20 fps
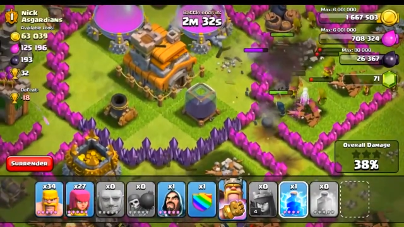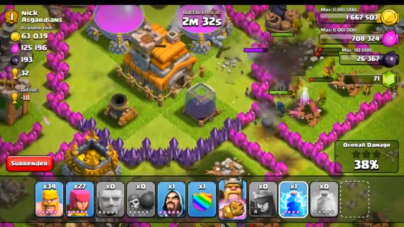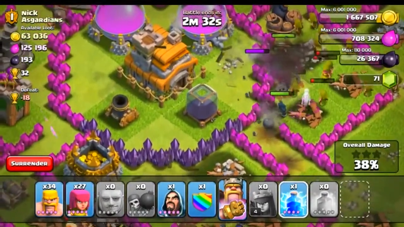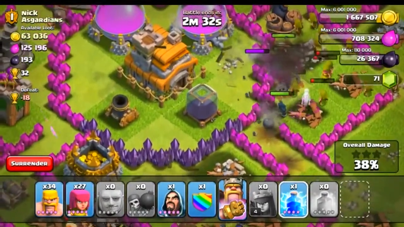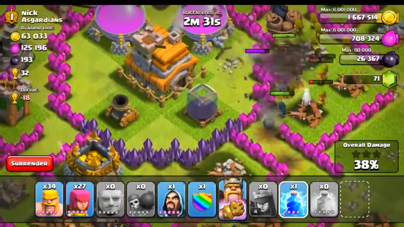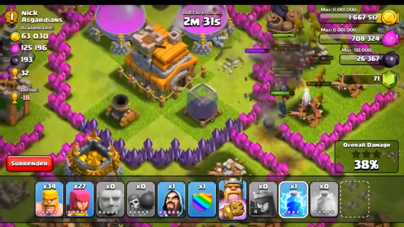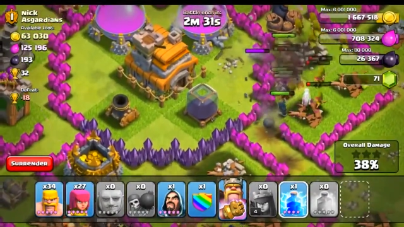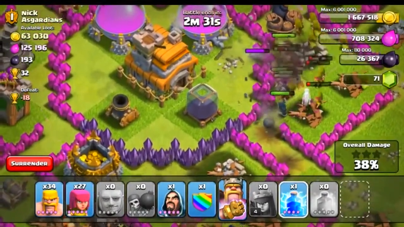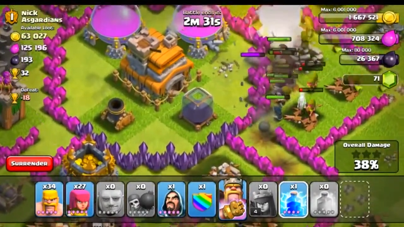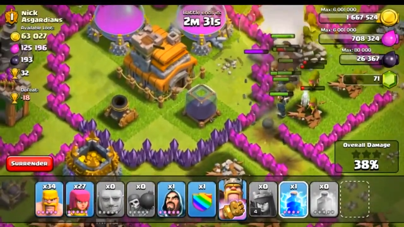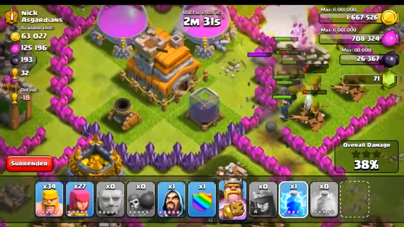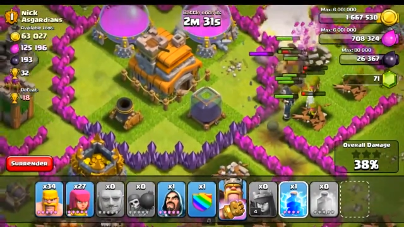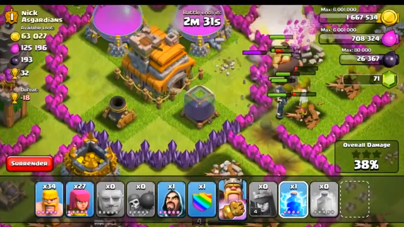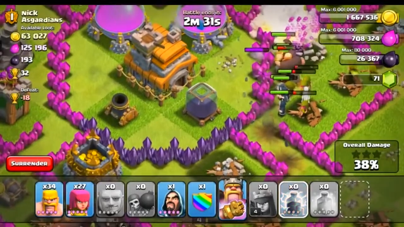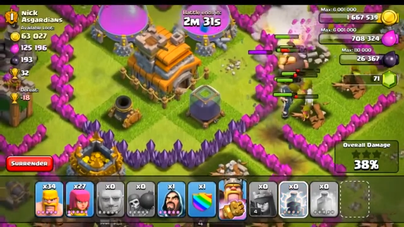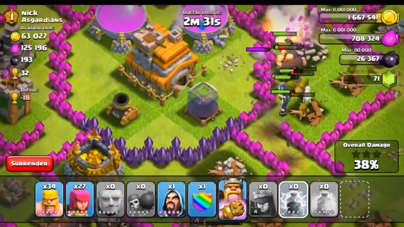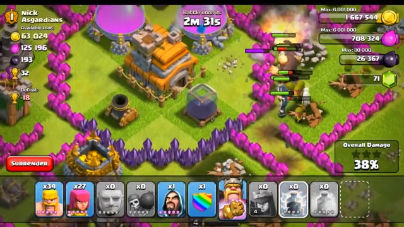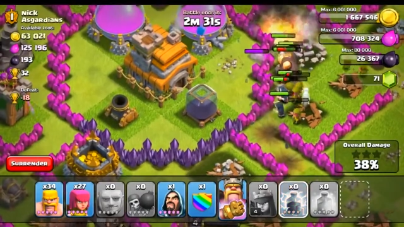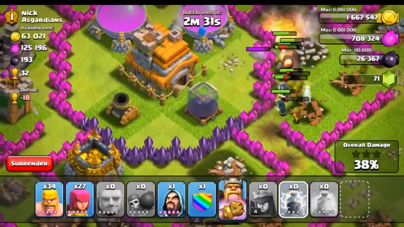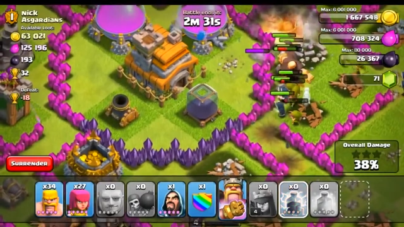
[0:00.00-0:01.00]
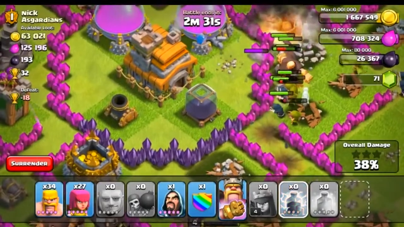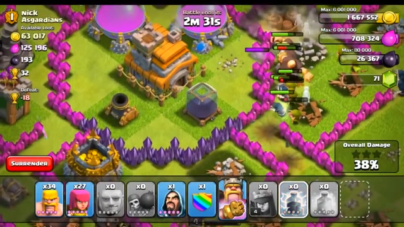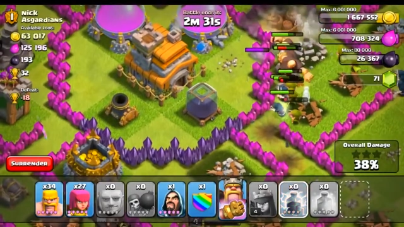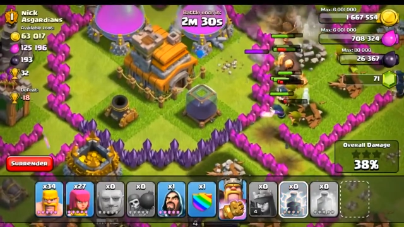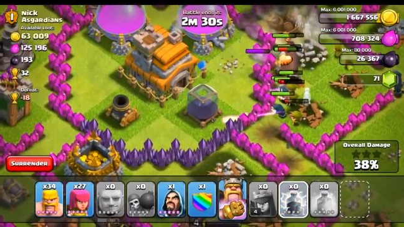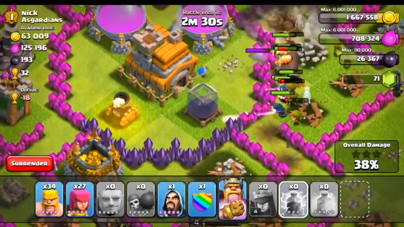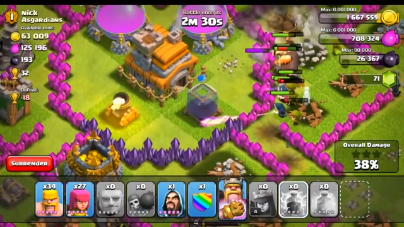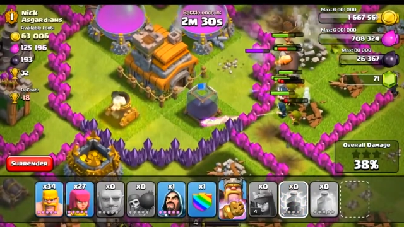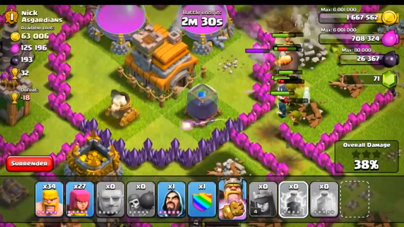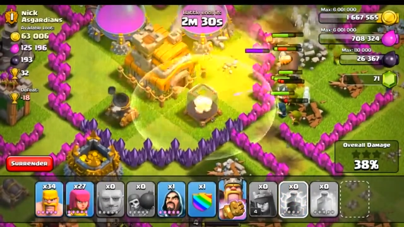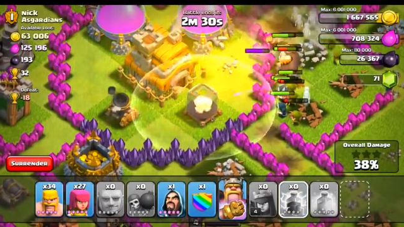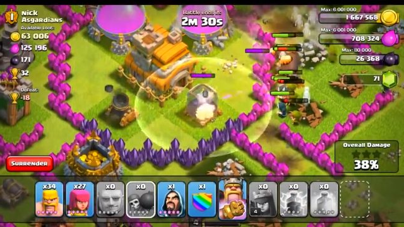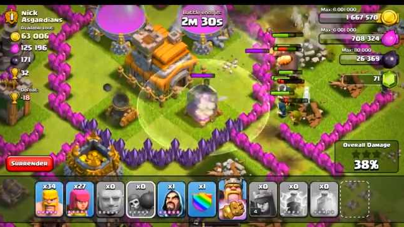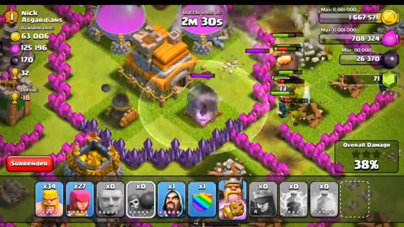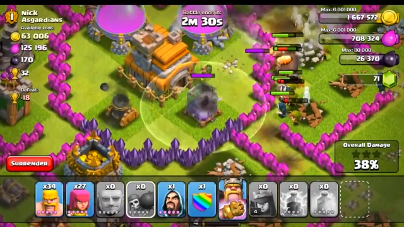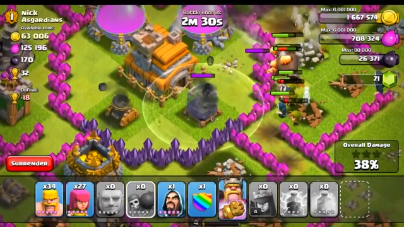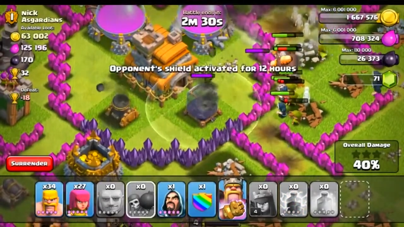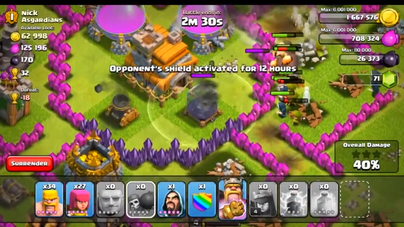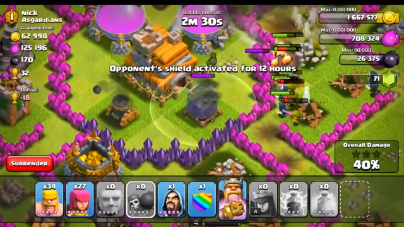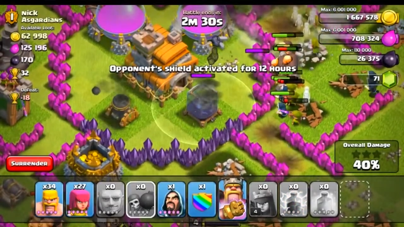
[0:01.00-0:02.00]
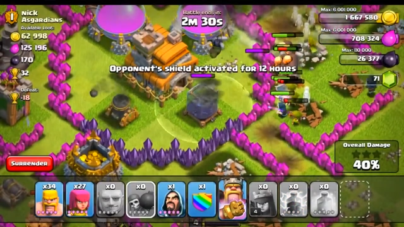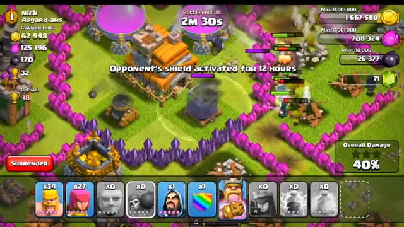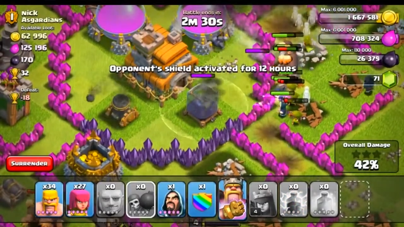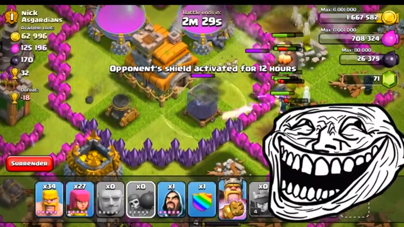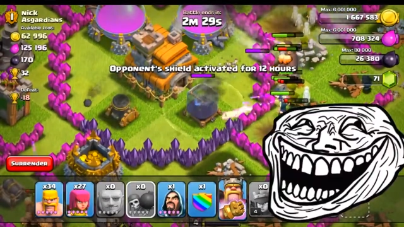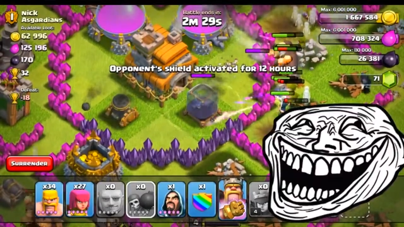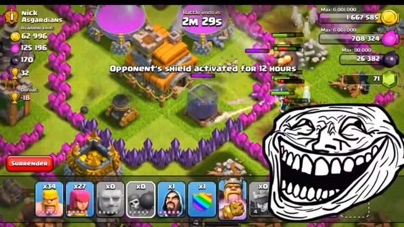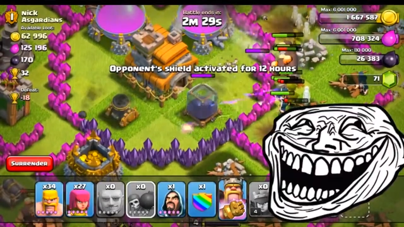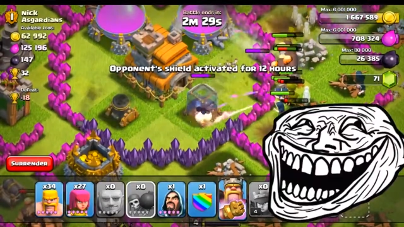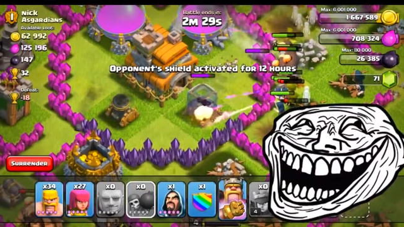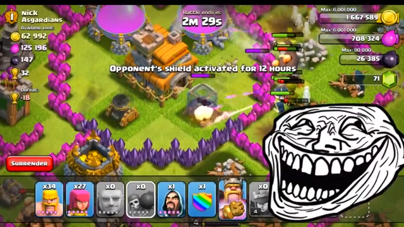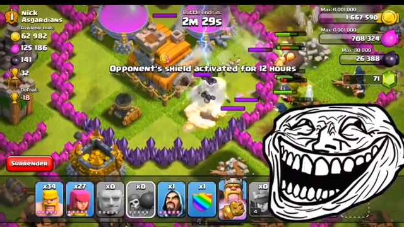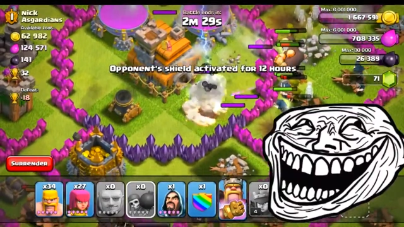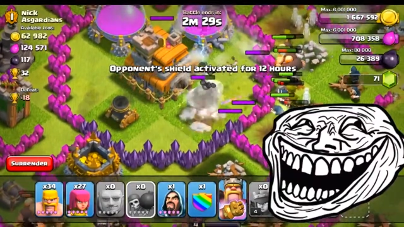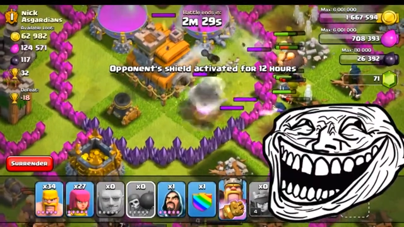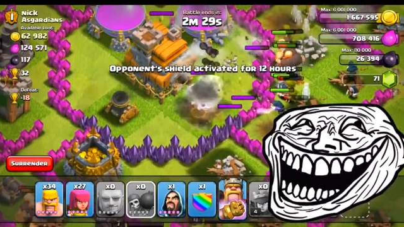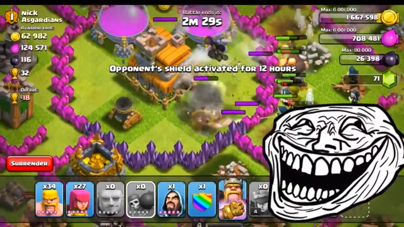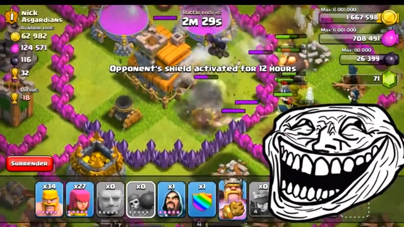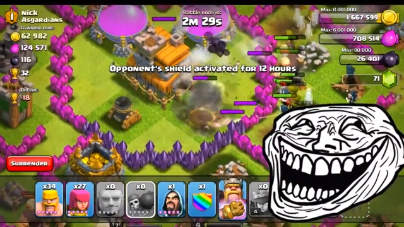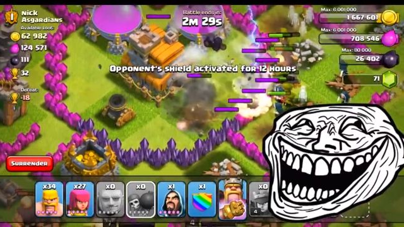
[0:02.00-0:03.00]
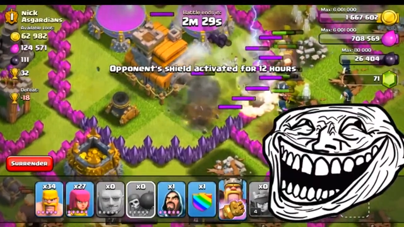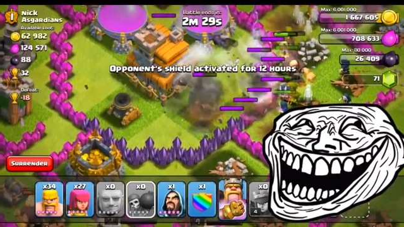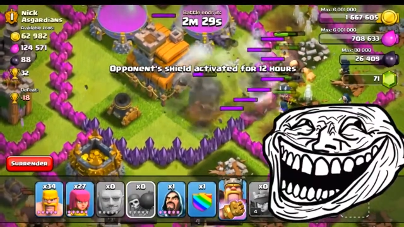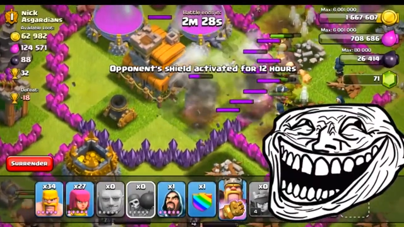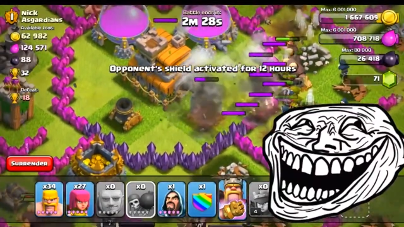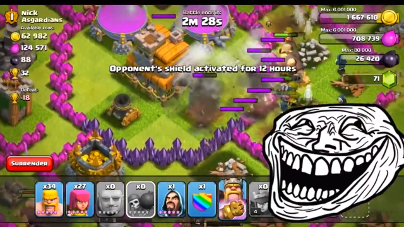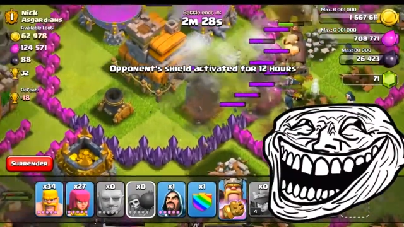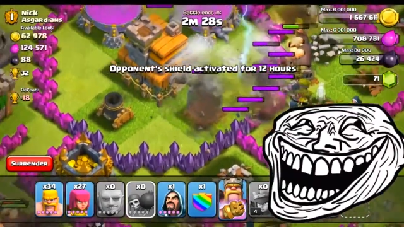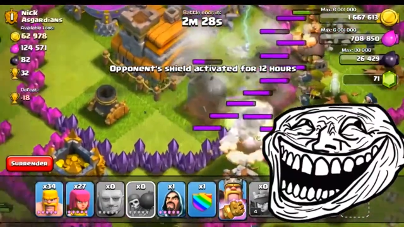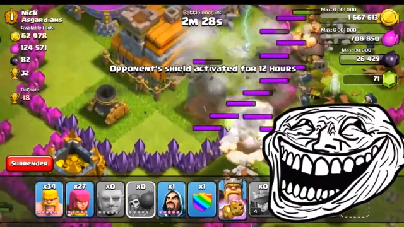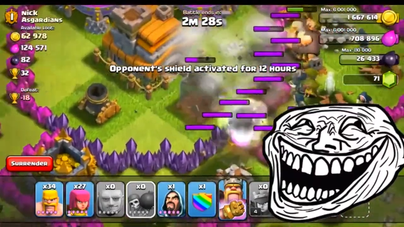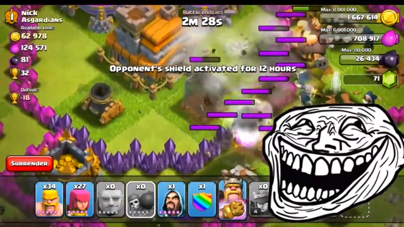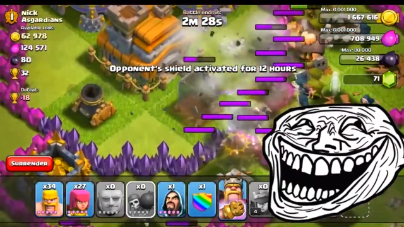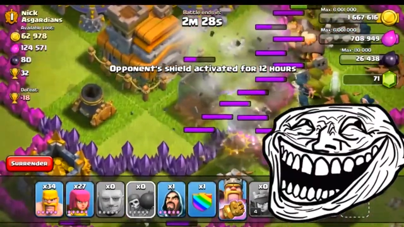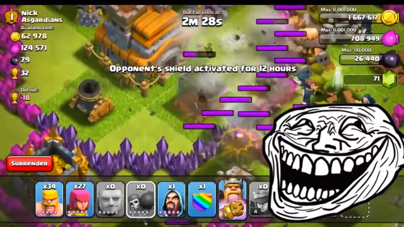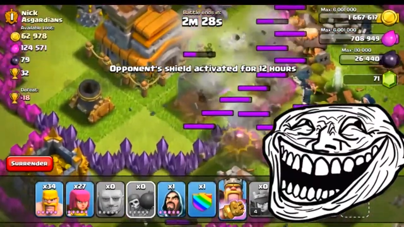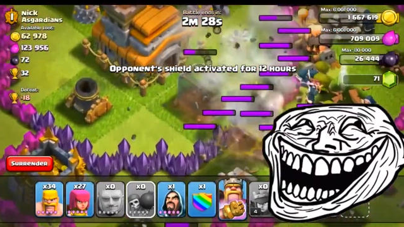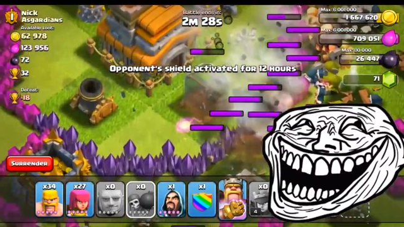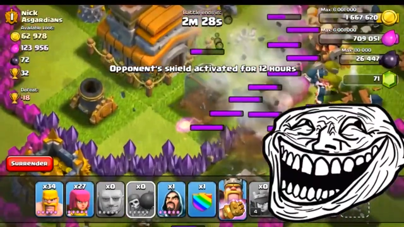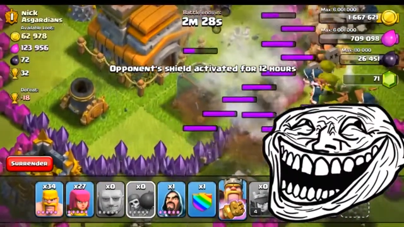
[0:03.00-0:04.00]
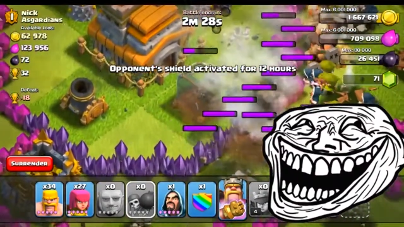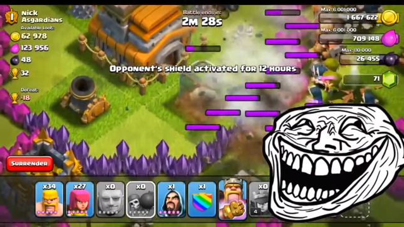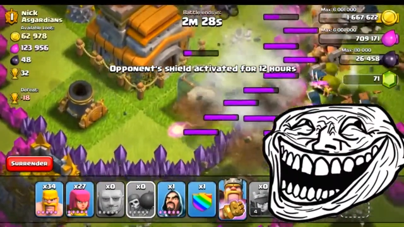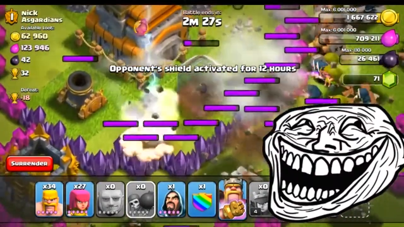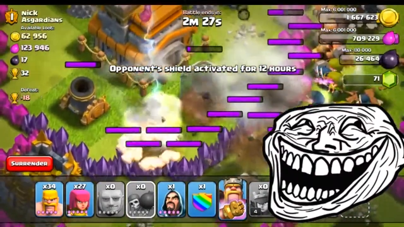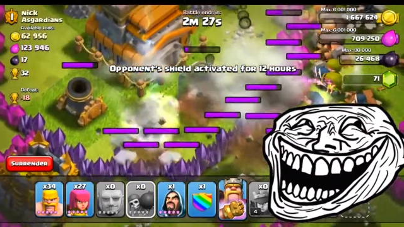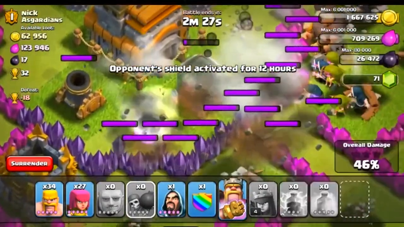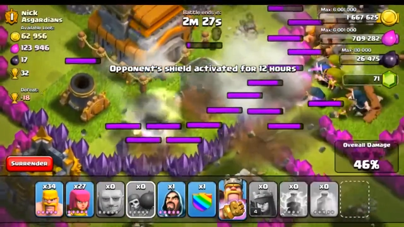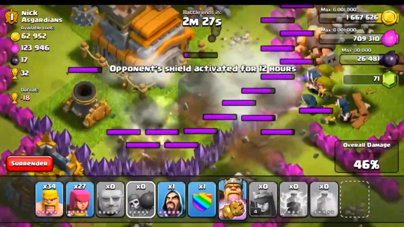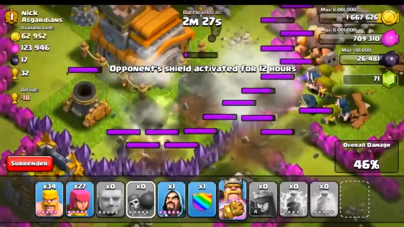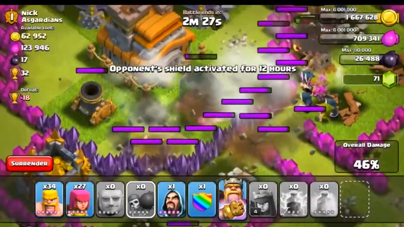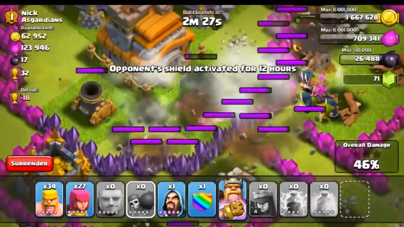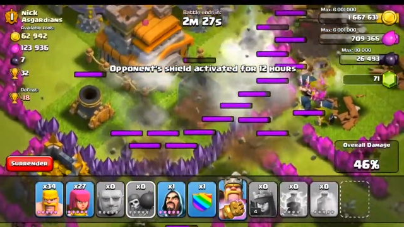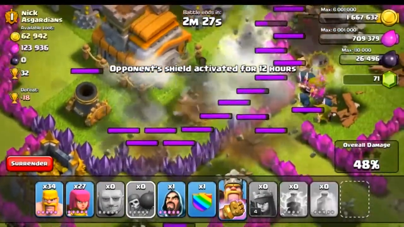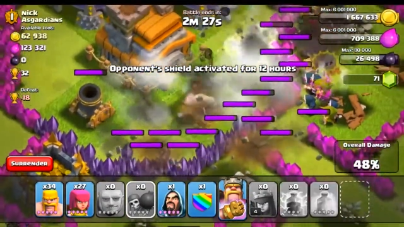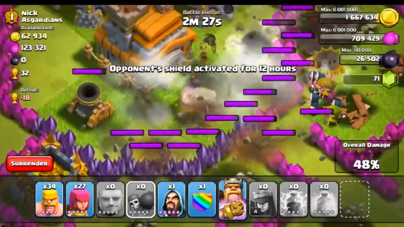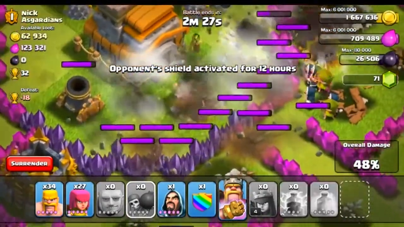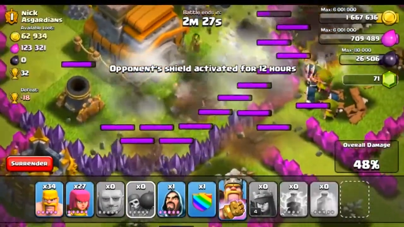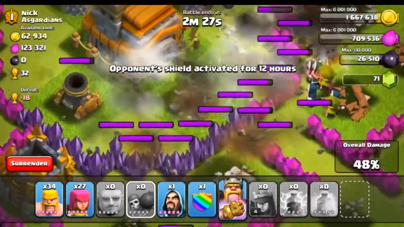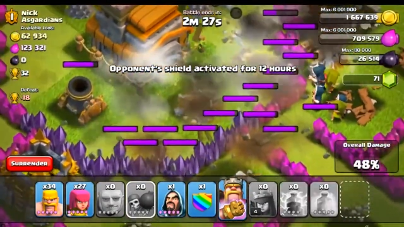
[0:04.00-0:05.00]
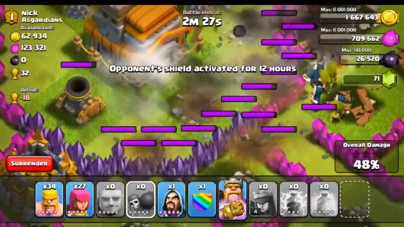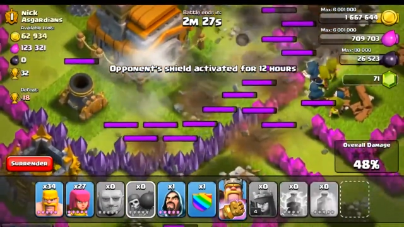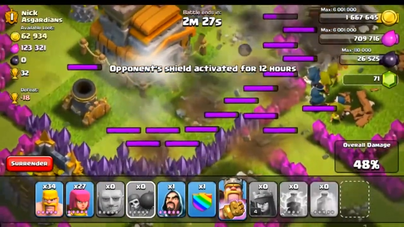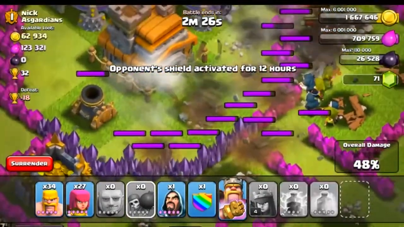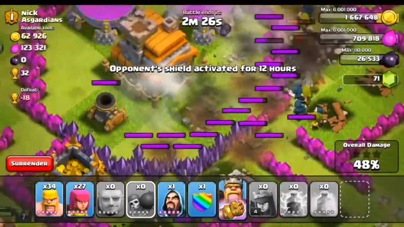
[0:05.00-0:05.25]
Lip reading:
(no speaker visible)